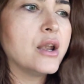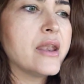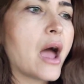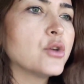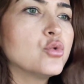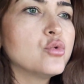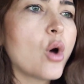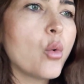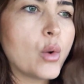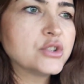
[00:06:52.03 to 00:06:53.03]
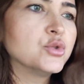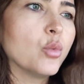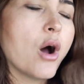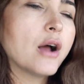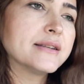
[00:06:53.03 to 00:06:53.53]
Now you know what you
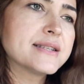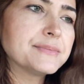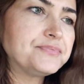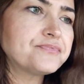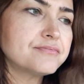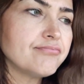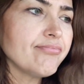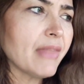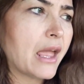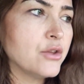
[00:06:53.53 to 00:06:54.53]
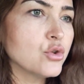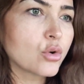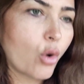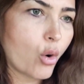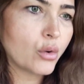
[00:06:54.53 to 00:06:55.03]
want and you're
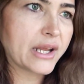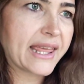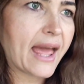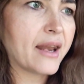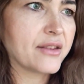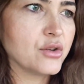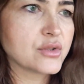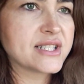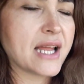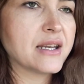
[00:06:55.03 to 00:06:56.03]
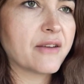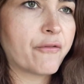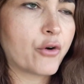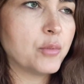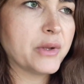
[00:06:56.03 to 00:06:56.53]
going to get it. You're standing
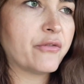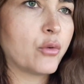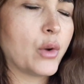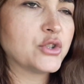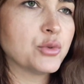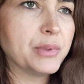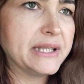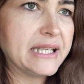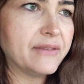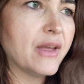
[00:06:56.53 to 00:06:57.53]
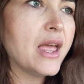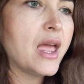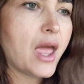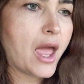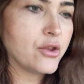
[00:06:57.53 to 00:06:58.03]
firmly for what you believe
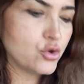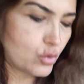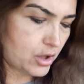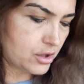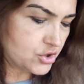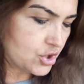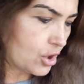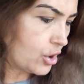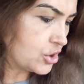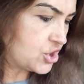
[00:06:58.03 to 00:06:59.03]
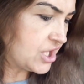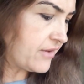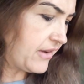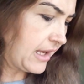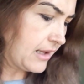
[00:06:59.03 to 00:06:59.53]
and you are
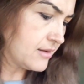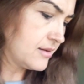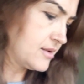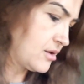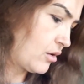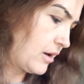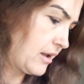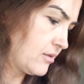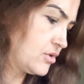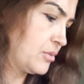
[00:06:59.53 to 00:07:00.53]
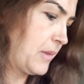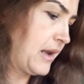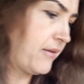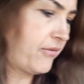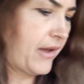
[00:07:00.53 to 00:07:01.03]
achieving it. Sorry, too
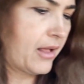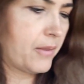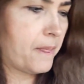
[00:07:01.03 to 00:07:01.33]
many fell.